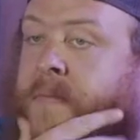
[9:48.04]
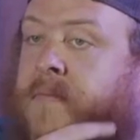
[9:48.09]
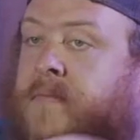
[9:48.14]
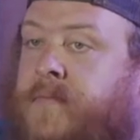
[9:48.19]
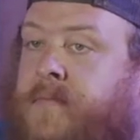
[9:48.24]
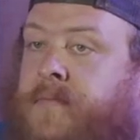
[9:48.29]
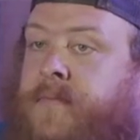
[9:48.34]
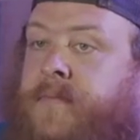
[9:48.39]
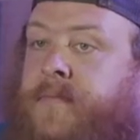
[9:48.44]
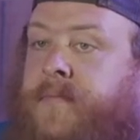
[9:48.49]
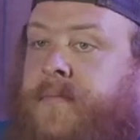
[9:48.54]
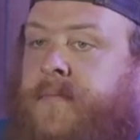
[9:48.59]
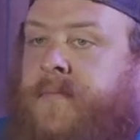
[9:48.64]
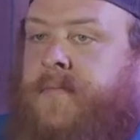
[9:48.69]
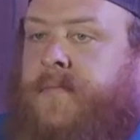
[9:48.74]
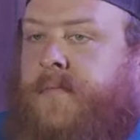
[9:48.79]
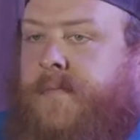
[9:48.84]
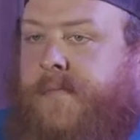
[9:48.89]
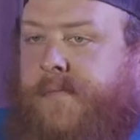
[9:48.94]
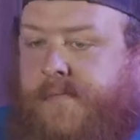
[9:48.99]

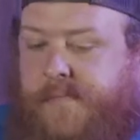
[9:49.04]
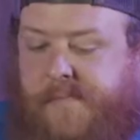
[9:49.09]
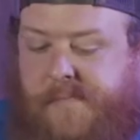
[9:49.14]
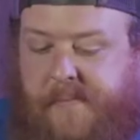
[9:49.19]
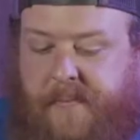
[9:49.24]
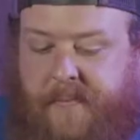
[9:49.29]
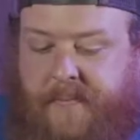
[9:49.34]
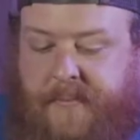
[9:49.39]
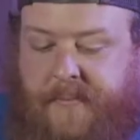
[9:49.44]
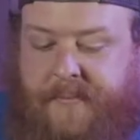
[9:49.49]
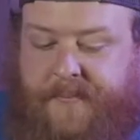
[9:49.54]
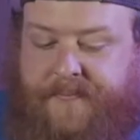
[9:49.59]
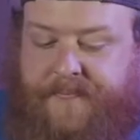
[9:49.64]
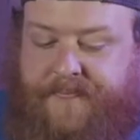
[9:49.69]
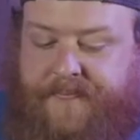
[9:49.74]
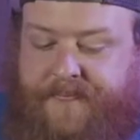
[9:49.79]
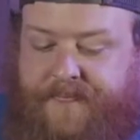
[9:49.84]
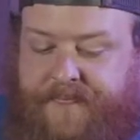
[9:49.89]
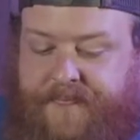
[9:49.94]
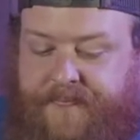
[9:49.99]

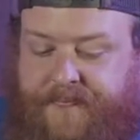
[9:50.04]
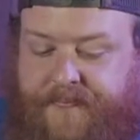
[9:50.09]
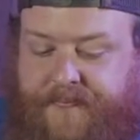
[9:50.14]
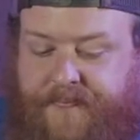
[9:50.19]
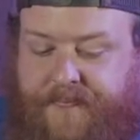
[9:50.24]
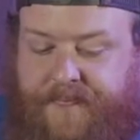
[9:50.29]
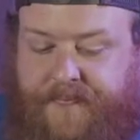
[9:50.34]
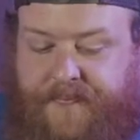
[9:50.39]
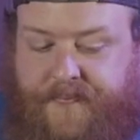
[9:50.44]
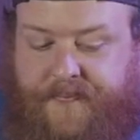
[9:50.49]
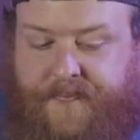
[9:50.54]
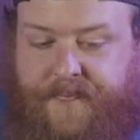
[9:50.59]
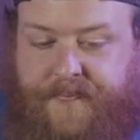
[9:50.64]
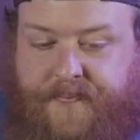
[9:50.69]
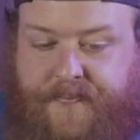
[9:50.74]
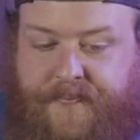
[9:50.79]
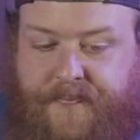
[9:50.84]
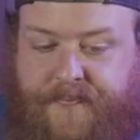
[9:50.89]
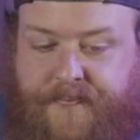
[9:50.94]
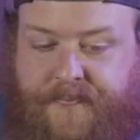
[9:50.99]

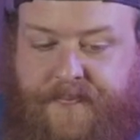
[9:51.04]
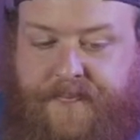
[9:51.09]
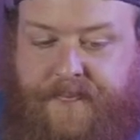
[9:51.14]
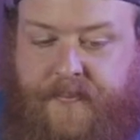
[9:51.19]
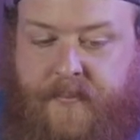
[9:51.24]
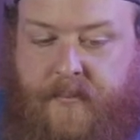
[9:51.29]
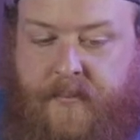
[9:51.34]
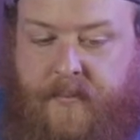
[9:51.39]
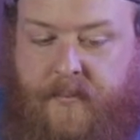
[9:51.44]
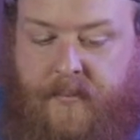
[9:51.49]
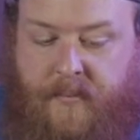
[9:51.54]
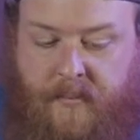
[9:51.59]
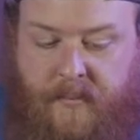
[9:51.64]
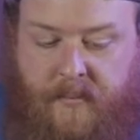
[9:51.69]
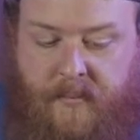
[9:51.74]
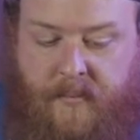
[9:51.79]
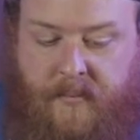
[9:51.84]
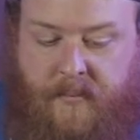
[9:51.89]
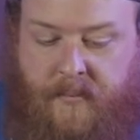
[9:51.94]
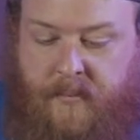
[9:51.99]

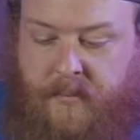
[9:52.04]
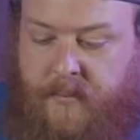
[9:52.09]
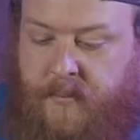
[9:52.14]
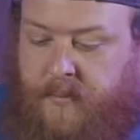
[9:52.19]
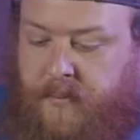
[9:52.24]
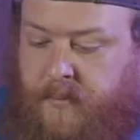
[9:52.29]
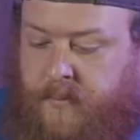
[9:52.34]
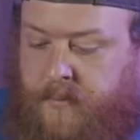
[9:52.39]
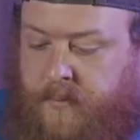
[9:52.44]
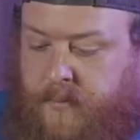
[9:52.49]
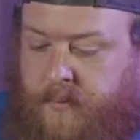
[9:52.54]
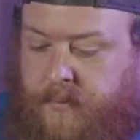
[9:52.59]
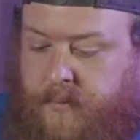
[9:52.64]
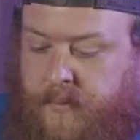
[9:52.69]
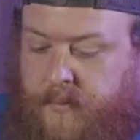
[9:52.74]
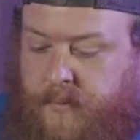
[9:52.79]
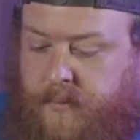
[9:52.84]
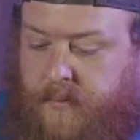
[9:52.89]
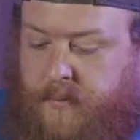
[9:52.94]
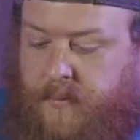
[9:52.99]

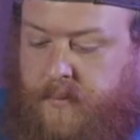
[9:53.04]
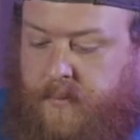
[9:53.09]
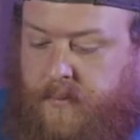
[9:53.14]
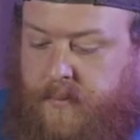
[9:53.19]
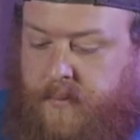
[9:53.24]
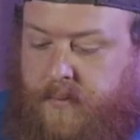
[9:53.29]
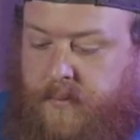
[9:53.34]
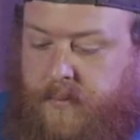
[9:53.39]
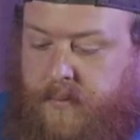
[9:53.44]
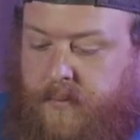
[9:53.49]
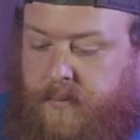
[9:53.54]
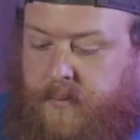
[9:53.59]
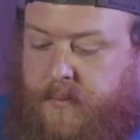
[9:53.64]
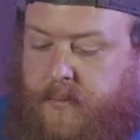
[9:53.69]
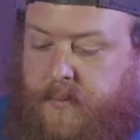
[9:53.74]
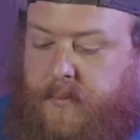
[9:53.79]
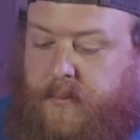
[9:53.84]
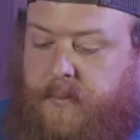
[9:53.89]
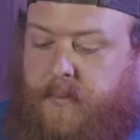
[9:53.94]
This person isn't speaking.